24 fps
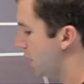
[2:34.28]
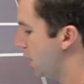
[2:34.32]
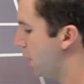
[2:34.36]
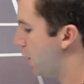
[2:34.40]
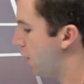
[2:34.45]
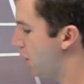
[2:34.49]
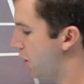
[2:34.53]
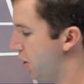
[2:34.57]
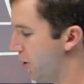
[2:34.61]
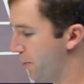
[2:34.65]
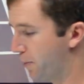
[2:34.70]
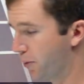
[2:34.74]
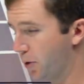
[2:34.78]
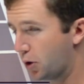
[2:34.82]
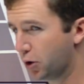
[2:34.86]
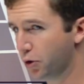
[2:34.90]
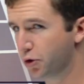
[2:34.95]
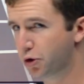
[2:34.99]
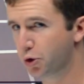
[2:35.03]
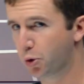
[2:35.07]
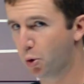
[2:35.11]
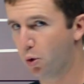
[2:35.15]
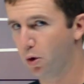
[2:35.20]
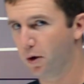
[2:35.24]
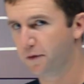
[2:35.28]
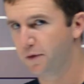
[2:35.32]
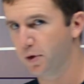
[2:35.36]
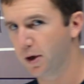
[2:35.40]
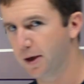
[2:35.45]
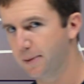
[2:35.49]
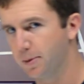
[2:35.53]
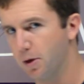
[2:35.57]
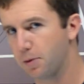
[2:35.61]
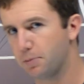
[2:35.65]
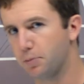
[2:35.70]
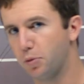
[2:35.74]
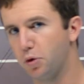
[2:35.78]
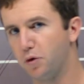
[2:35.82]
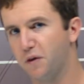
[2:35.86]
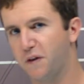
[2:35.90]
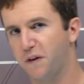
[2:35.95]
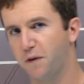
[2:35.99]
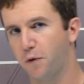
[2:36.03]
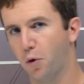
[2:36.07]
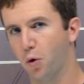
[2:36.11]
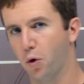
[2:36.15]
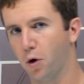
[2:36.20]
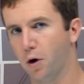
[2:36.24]
on the Pro Tour, if you're able to move
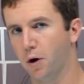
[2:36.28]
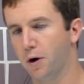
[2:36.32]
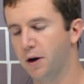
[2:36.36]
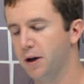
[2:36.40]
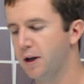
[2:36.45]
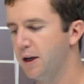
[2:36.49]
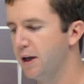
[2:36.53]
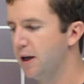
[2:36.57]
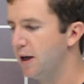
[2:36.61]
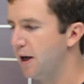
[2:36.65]
forward